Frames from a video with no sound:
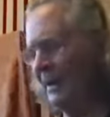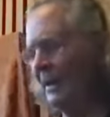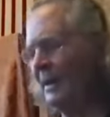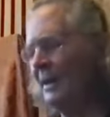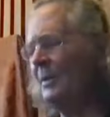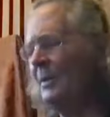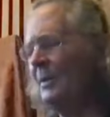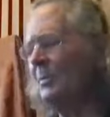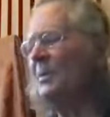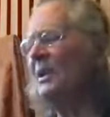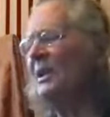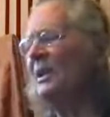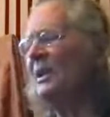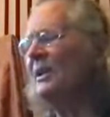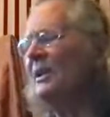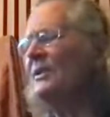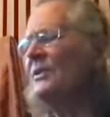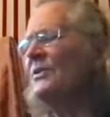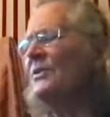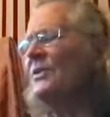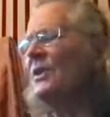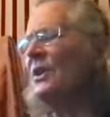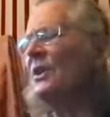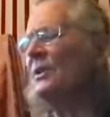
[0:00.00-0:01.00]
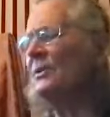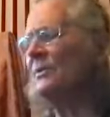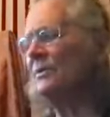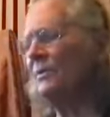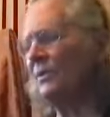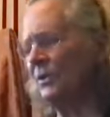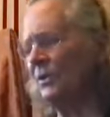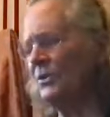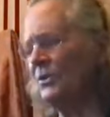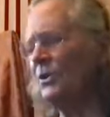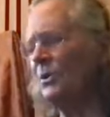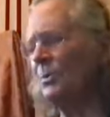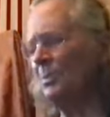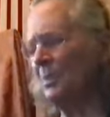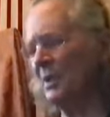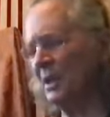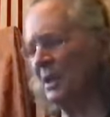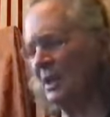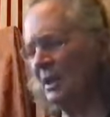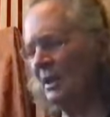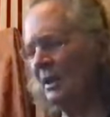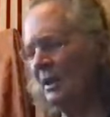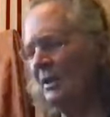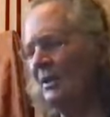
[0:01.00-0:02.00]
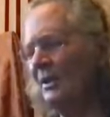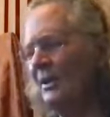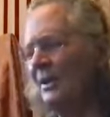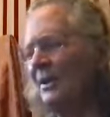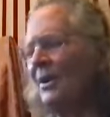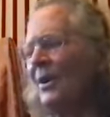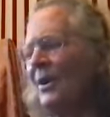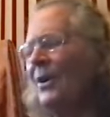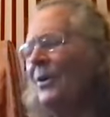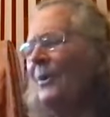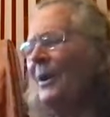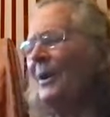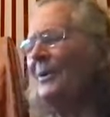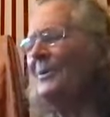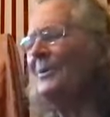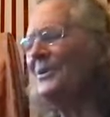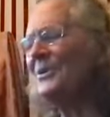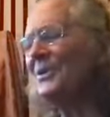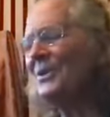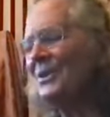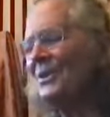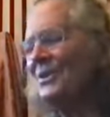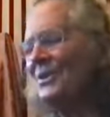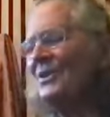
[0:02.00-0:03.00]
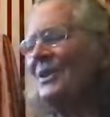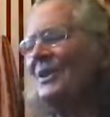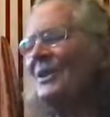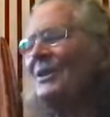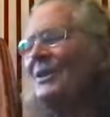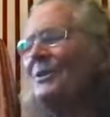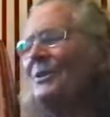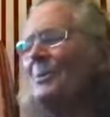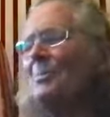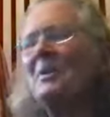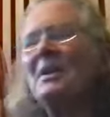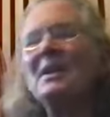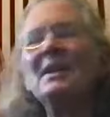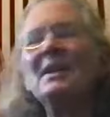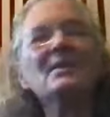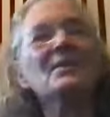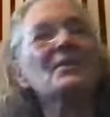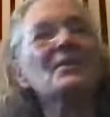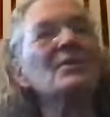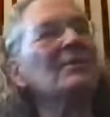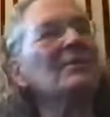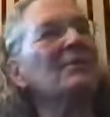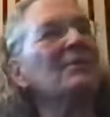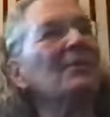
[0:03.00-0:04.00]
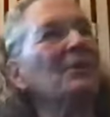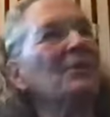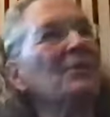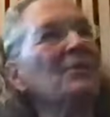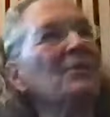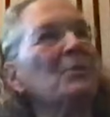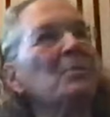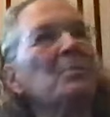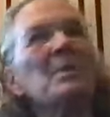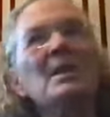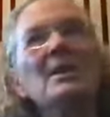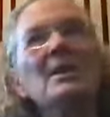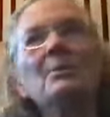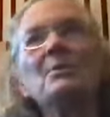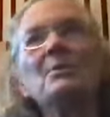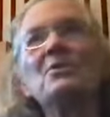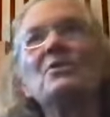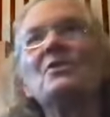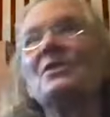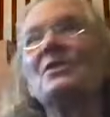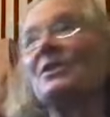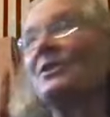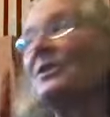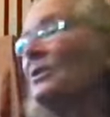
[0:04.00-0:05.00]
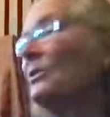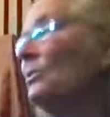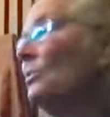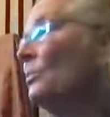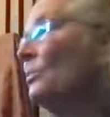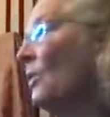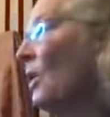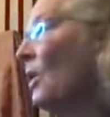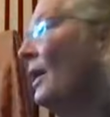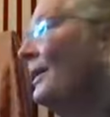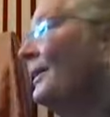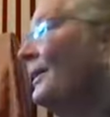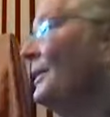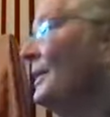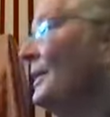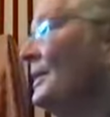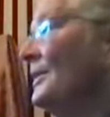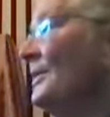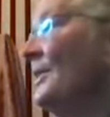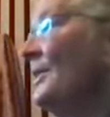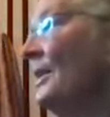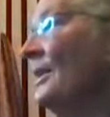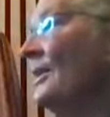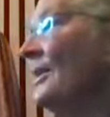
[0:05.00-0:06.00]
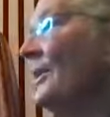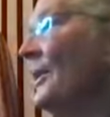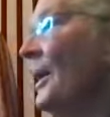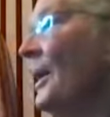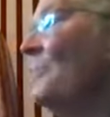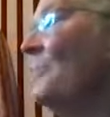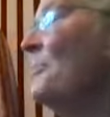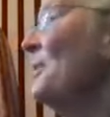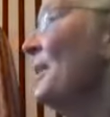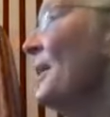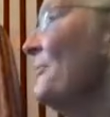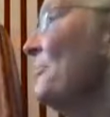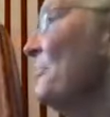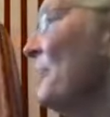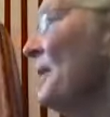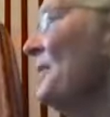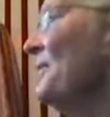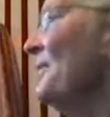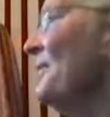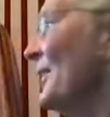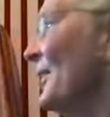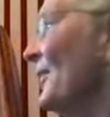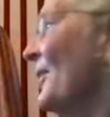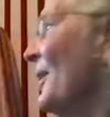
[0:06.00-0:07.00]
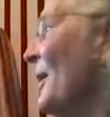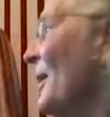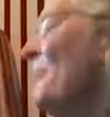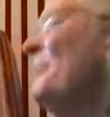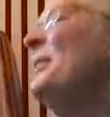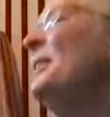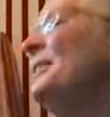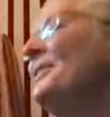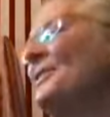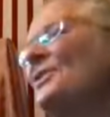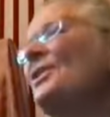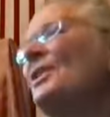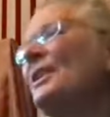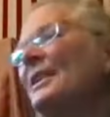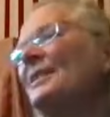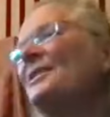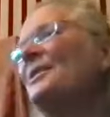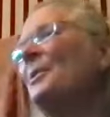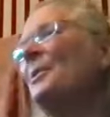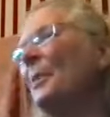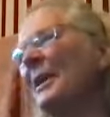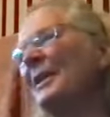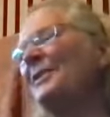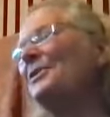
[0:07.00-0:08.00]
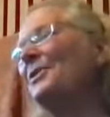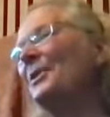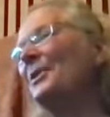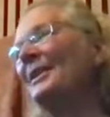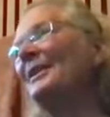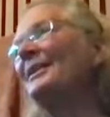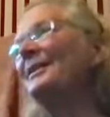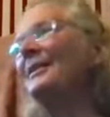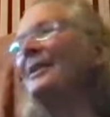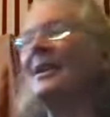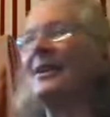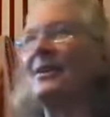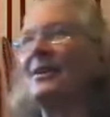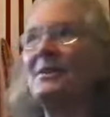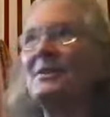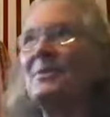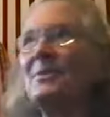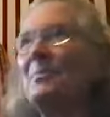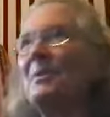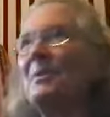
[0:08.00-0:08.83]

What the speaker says: It begins on Vulture Peak. Oh, I was going to tell you, it begins on Vulture Peak, which is a little rock in India. I mean, I've been there. I mean, it's you know, it's